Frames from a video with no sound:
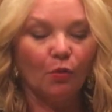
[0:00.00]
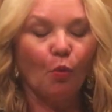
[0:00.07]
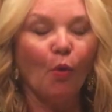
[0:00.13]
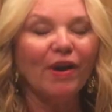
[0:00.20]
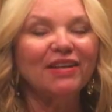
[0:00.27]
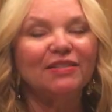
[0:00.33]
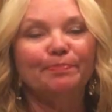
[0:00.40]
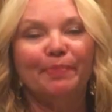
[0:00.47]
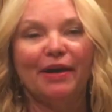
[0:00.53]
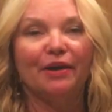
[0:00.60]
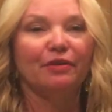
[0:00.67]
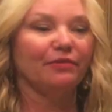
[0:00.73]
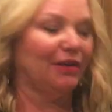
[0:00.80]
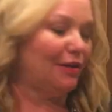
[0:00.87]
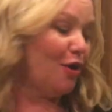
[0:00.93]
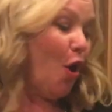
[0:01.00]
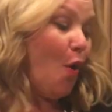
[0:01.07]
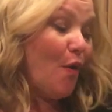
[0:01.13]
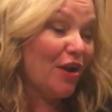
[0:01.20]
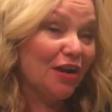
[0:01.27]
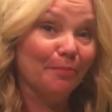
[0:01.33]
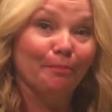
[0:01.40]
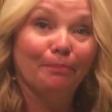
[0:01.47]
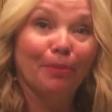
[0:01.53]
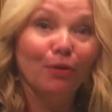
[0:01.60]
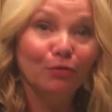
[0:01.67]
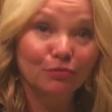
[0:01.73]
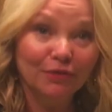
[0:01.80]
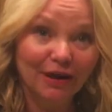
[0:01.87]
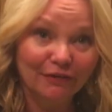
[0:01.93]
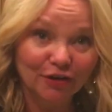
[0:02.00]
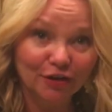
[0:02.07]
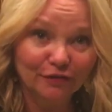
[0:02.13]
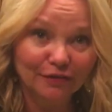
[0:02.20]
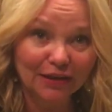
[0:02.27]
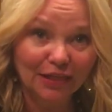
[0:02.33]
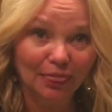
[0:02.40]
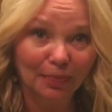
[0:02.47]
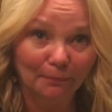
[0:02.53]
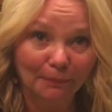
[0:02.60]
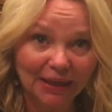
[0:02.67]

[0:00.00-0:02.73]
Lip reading: what is better than gnawing a bone after you've eaten the